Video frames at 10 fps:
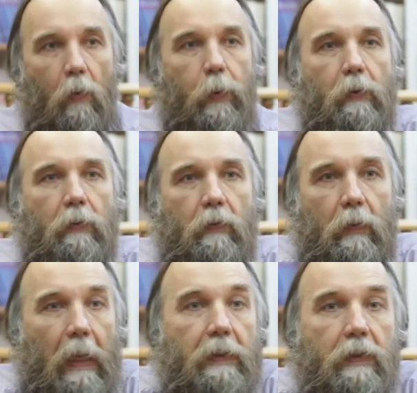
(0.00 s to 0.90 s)
we could
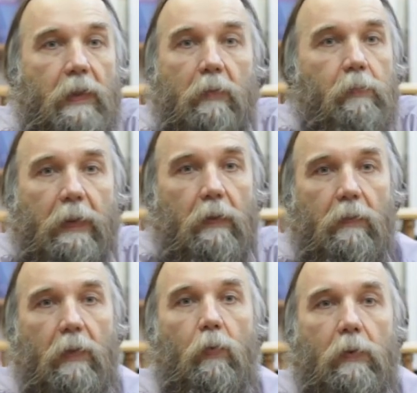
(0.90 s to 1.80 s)
understand better
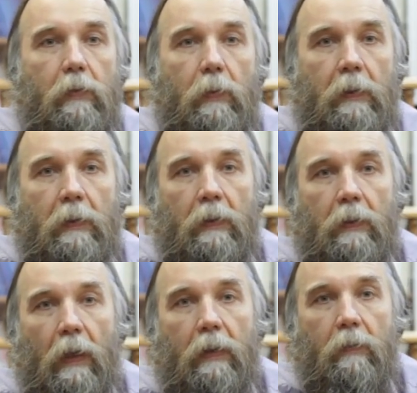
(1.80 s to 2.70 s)
the world we
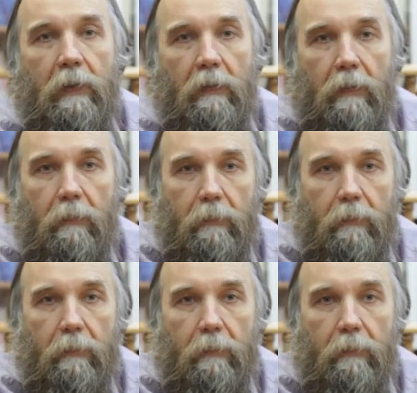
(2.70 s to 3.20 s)
are living in.